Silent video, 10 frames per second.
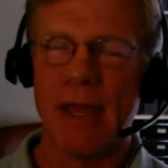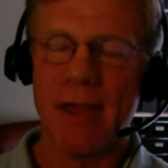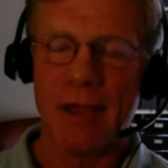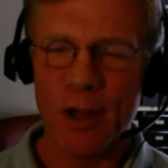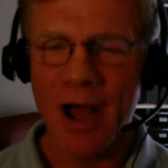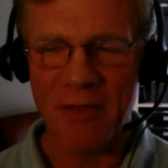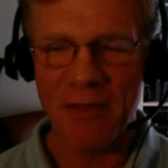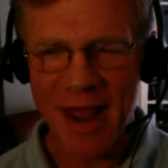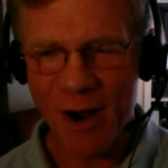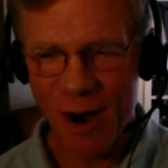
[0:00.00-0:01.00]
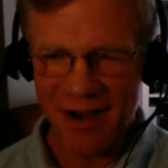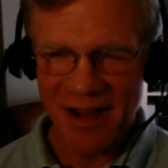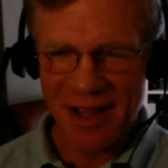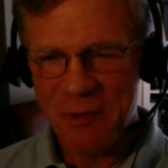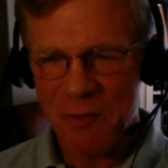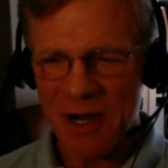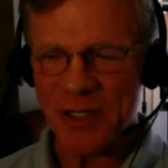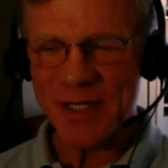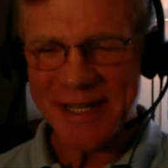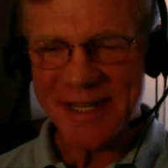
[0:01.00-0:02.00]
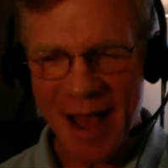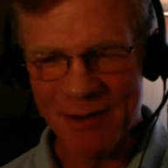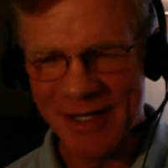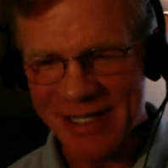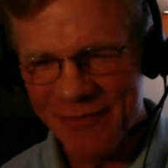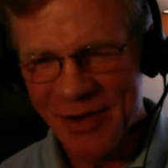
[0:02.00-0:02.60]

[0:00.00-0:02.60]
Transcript: you know how they are. Once you're established, if you